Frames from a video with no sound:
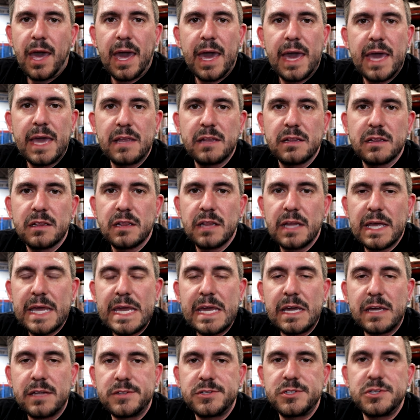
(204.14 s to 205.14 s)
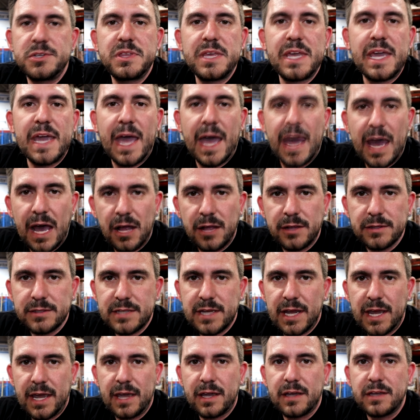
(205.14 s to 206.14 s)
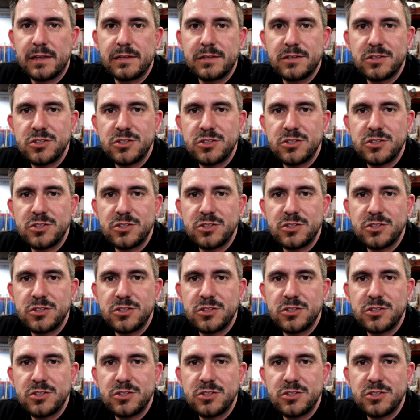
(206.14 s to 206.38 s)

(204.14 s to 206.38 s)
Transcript: a link to the Haltech